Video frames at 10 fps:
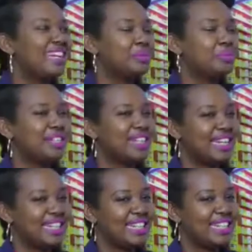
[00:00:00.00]

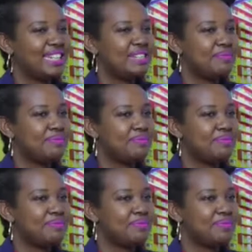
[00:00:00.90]
especially if
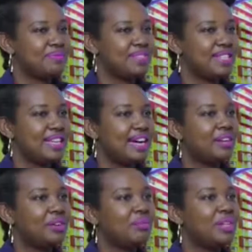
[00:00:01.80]
in the
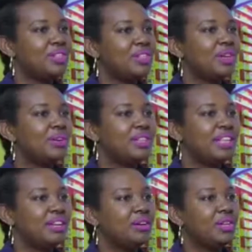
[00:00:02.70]
agreement you include
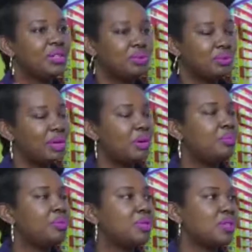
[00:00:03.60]
that they're going to
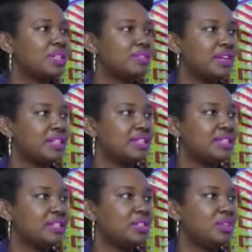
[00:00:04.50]
help you transfer this
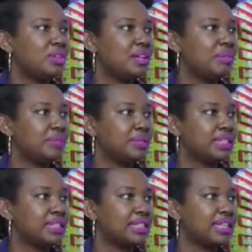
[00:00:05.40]
thing to your names.